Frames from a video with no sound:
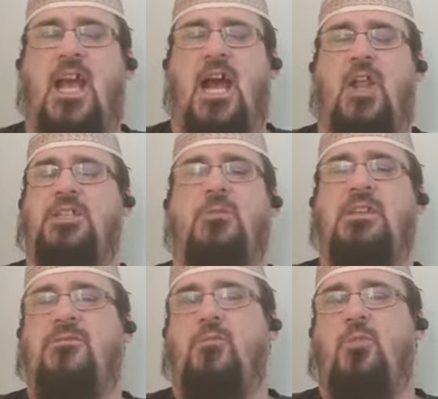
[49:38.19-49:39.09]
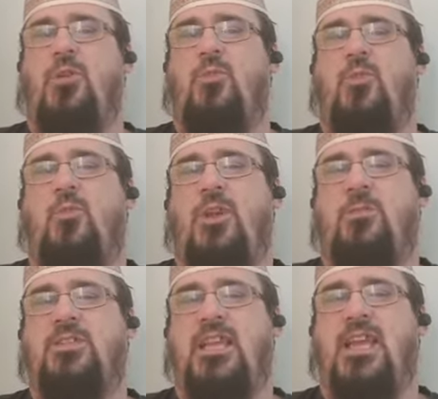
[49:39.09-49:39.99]
And I don't even, what, what I
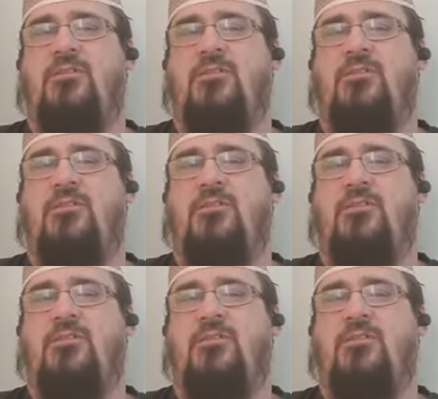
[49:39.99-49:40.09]
would say,